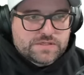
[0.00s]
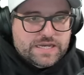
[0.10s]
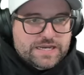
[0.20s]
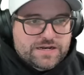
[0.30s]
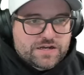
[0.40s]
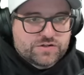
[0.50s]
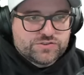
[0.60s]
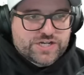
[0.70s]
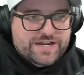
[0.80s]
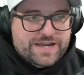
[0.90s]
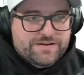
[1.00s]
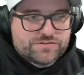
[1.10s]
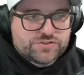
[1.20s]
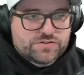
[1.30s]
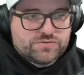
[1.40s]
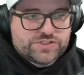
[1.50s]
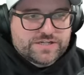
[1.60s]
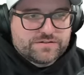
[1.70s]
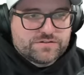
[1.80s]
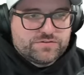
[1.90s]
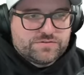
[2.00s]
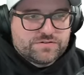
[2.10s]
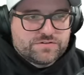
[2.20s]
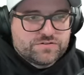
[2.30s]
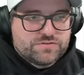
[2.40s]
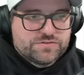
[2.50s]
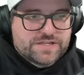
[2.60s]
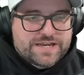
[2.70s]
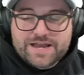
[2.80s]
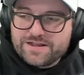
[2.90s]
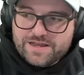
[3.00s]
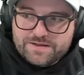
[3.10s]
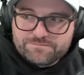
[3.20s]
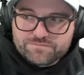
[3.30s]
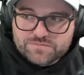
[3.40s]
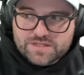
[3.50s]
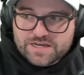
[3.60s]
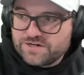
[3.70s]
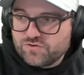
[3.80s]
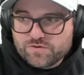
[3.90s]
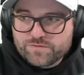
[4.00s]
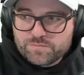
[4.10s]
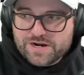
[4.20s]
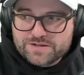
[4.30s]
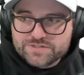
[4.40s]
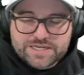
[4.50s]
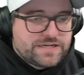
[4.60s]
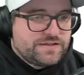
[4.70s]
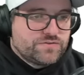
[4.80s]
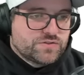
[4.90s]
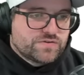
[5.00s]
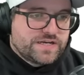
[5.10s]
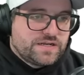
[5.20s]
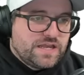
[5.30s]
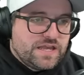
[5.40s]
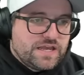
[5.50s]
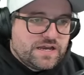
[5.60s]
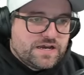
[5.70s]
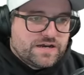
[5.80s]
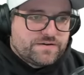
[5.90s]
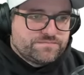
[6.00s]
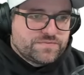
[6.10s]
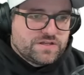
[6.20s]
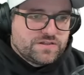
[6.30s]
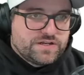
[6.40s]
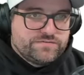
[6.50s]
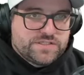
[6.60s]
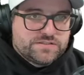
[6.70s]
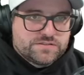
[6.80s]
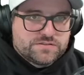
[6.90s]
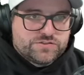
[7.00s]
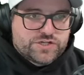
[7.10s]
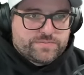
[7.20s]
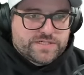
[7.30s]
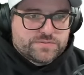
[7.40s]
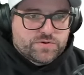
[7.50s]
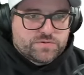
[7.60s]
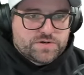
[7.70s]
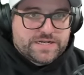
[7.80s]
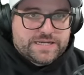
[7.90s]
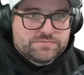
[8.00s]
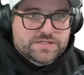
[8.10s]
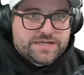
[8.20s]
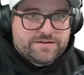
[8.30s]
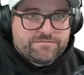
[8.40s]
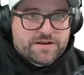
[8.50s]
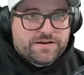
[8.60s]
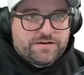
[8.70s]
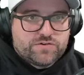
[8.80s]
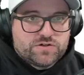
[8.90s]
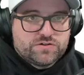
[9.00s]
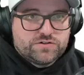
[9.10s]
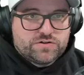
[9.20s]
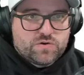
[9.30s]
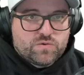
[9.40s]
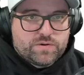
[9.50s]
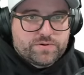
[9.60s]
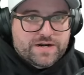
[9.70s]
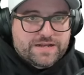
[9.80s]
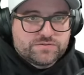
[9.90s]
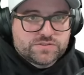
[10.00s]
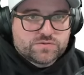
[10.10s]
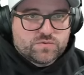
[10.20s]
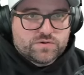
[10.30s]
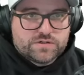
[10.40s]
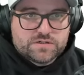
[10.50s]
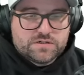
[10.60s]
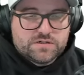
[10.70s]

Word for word: and Kushana, Kusha, Kusaihana. I don't know if I'm pronouncing any of those right. Um, a lot of these Japanese Pokemon names I have never heard or pronounced or